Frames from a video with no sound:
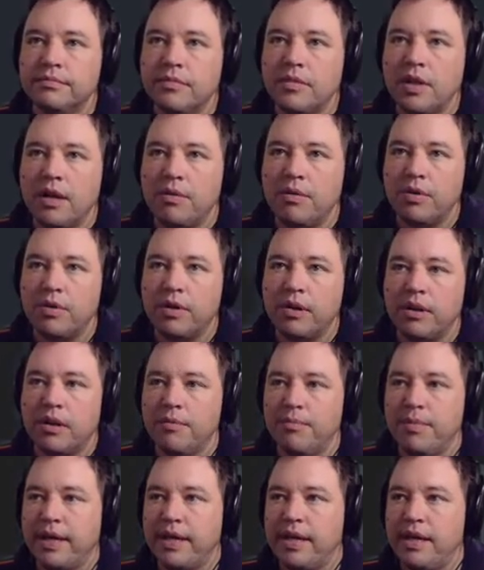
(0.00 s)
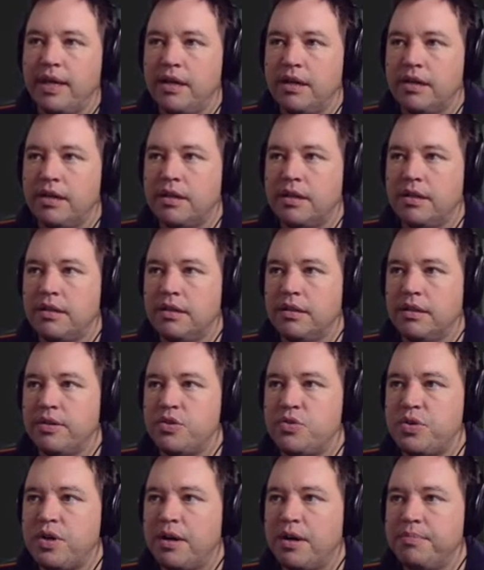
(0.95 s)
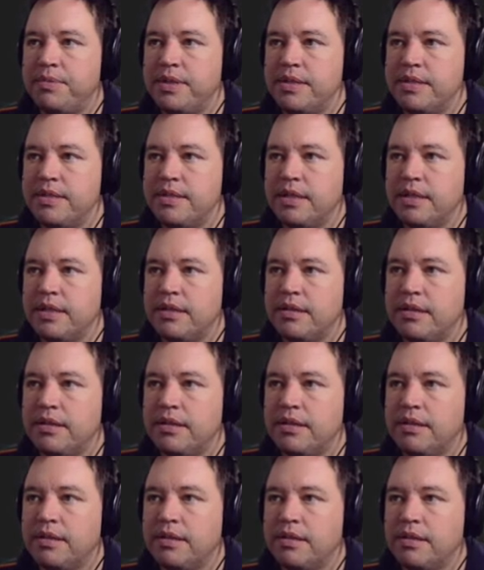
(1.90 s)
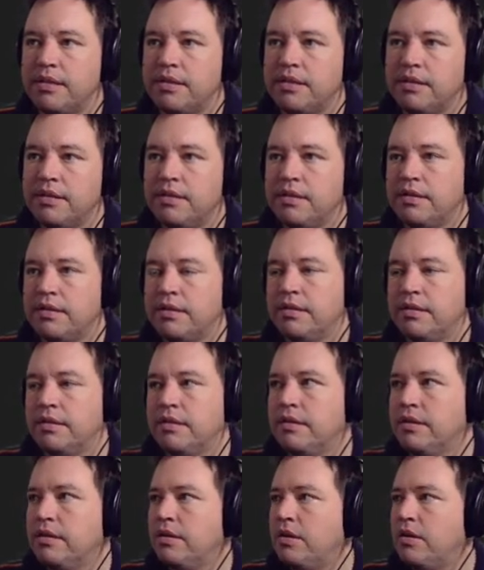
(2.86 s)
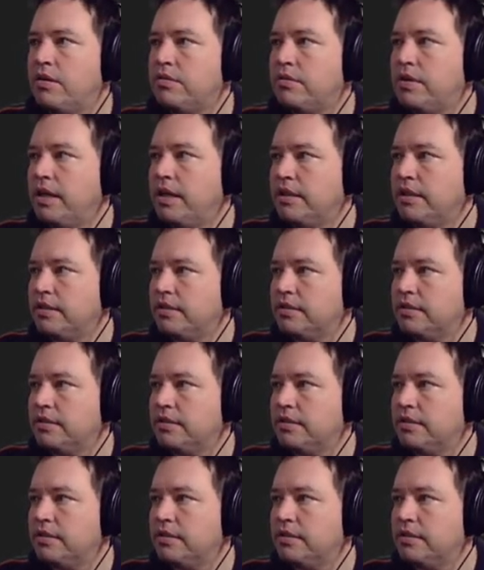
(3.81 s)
And we're going to come back here, drop this in. All right.